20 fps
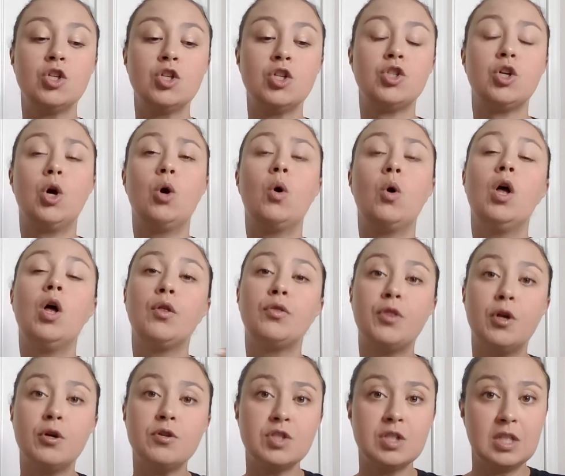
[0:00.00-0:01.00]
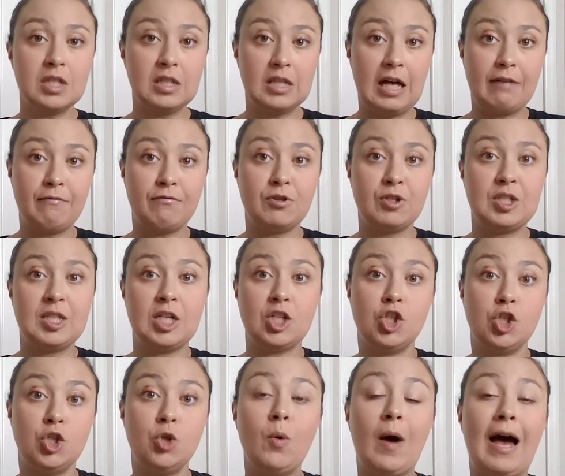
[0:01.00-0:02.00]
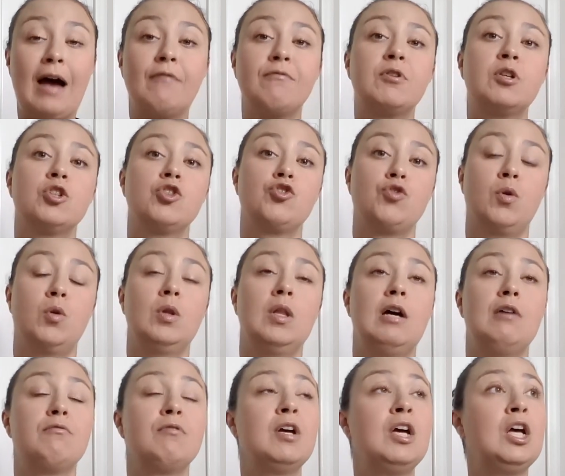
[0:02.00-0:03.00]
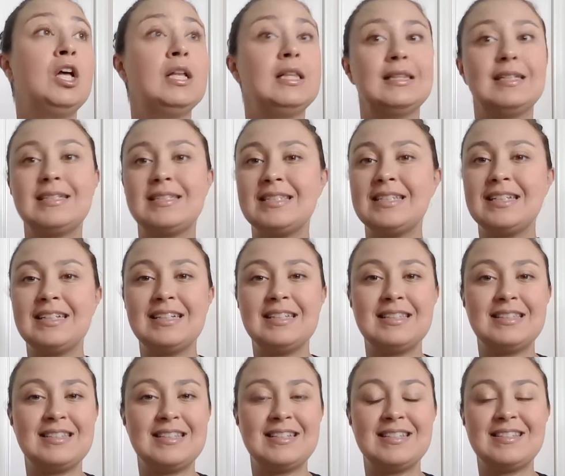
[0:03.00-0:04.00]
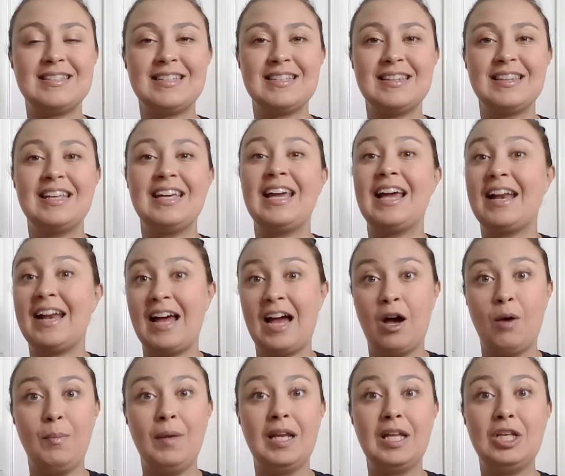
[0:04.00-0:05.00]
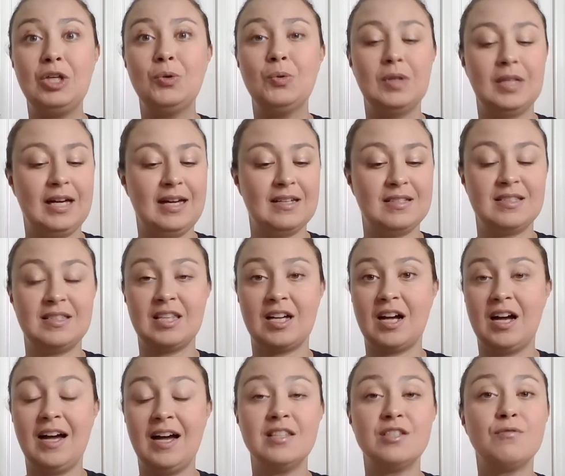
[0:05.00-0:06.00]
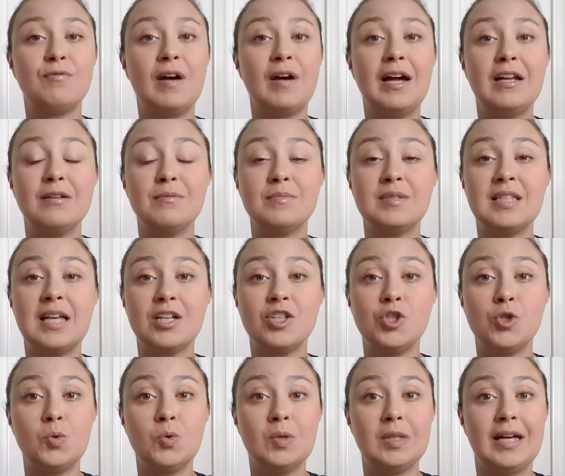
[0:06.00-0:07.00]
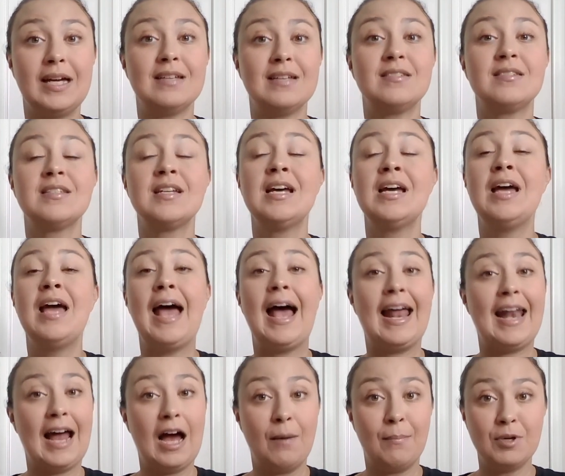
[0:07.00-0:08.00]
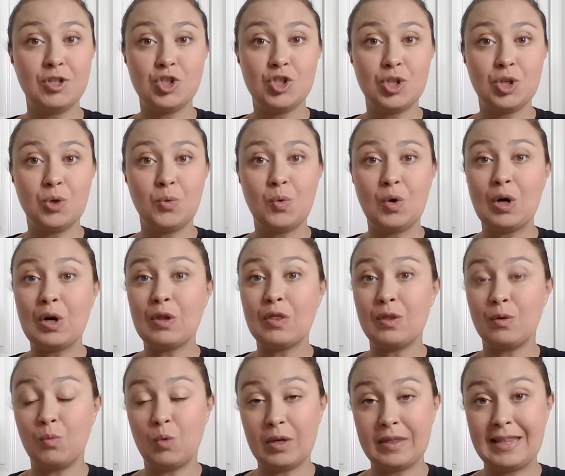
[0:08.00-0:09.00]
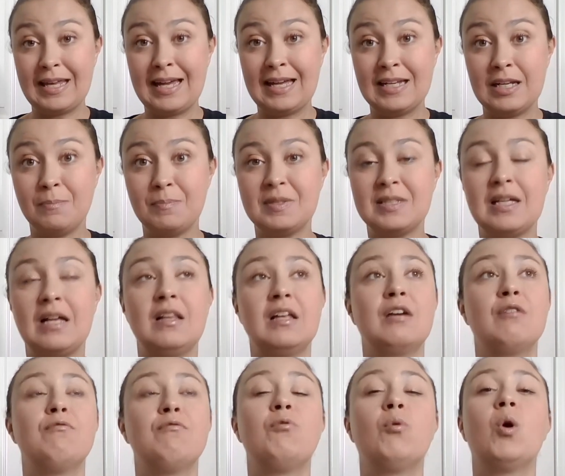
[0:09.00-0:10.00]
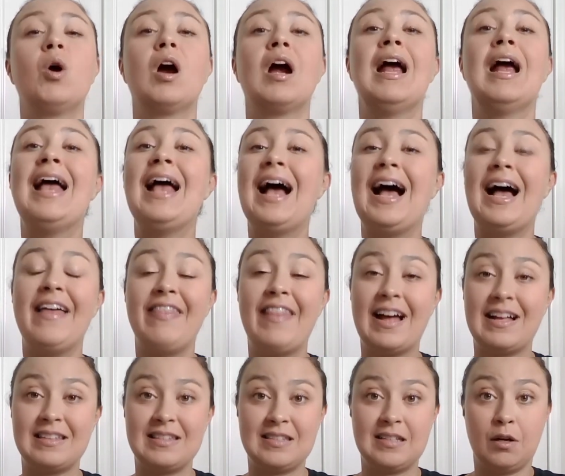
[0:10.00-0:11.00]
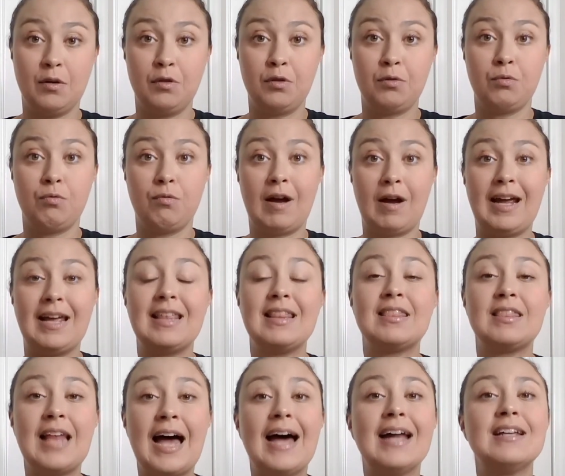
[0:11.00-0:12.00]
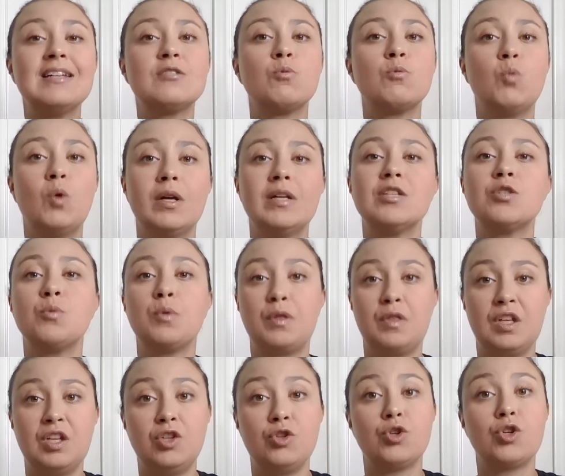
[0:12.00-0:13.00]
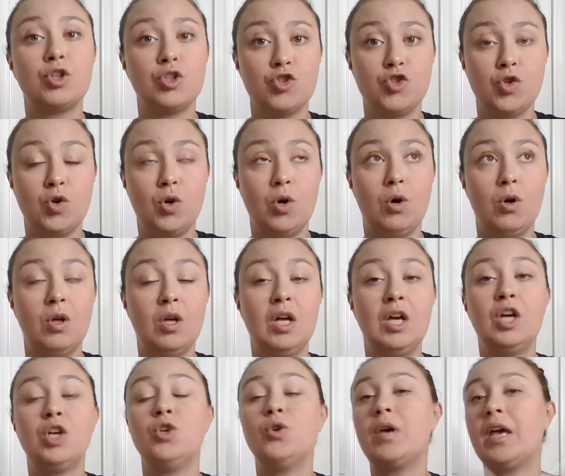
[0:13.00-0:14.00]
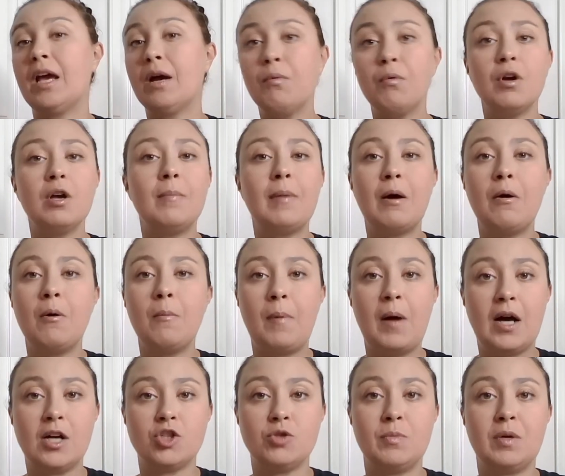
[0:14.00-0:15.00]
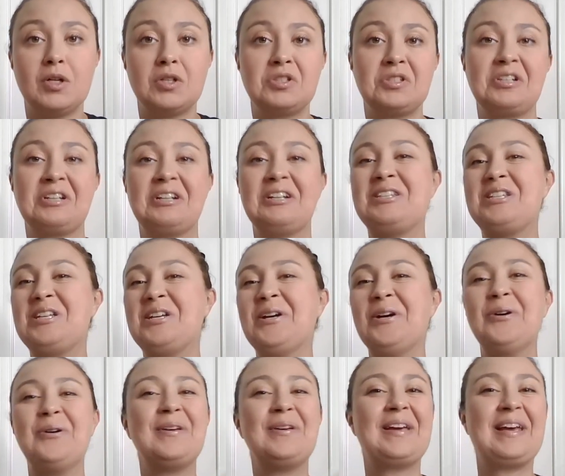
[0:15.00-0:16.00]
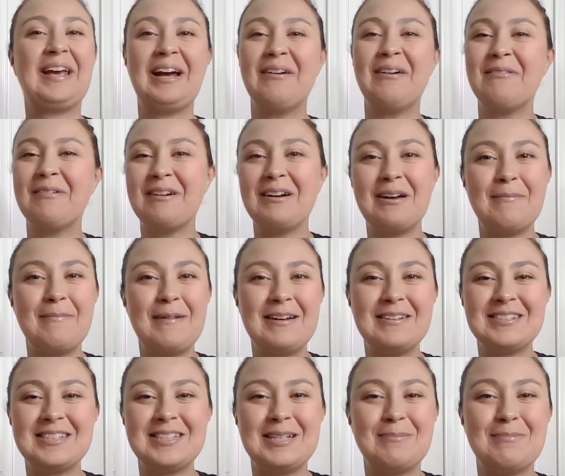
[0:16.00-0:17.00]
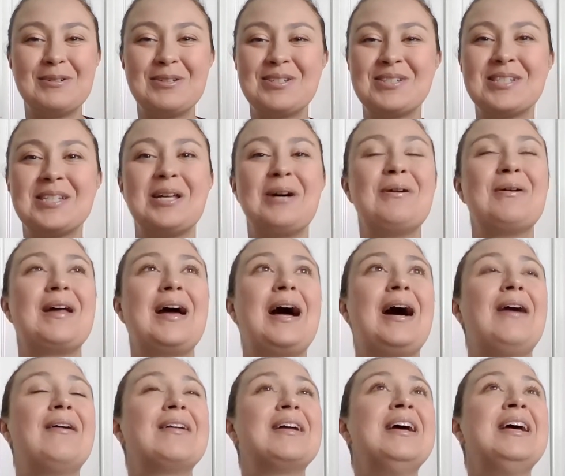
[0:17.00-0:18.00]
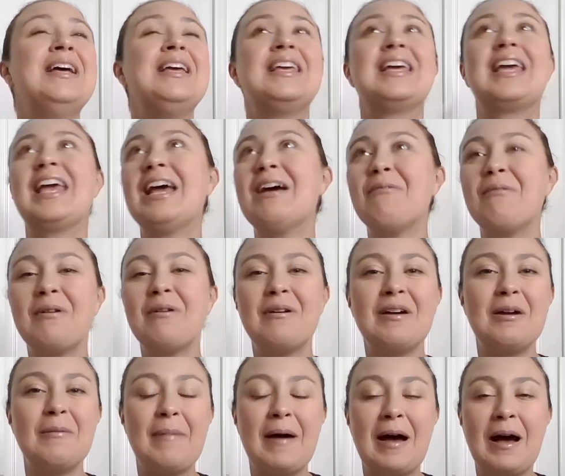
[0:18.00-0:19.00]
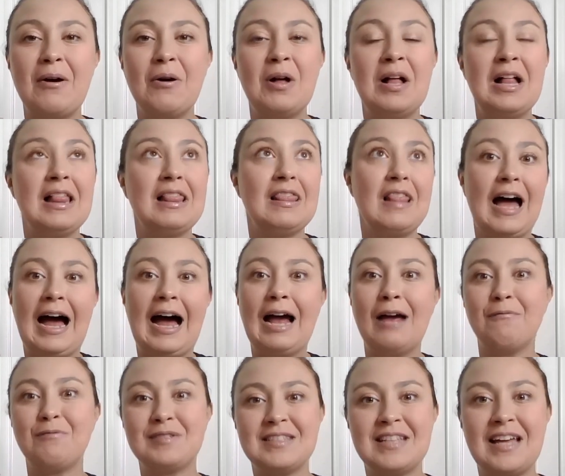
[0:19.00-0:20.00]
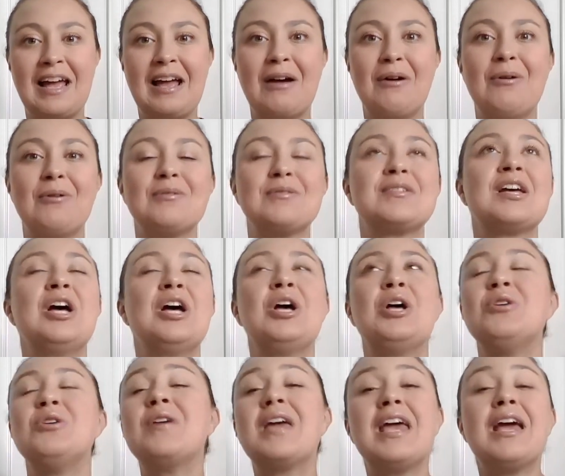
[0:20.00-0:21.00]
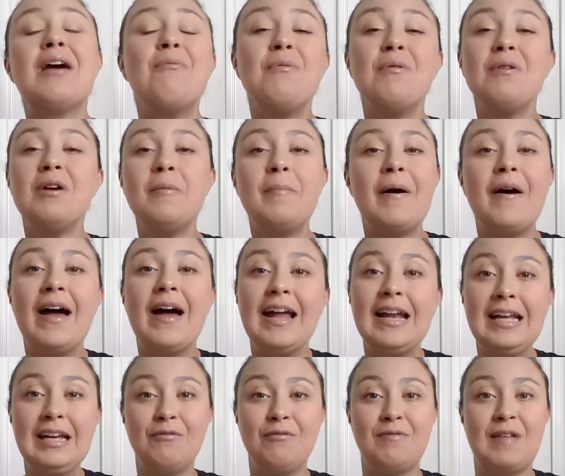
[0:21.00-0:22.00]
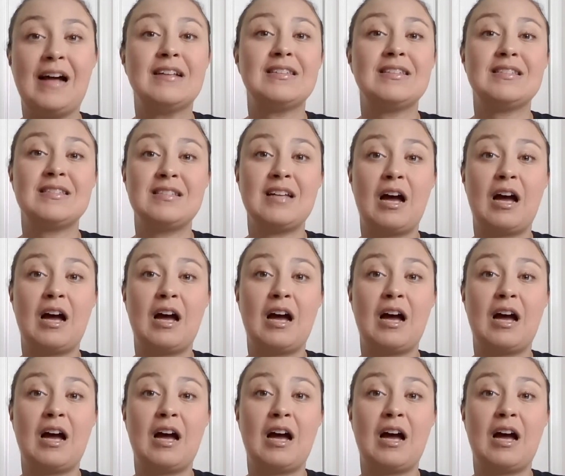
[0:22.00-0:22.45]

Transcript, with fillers: So those are the levers that you have control of. Listing consistently and how many you list, the kinds of items that you list, and how much they're worth and what they end up selling for, and that sell-through rate. That is what is within your control. You can't worry about what Poshmark's gonna do. You can't worry about summer slowdown. You can't worry about live sales. You can't worry about any of that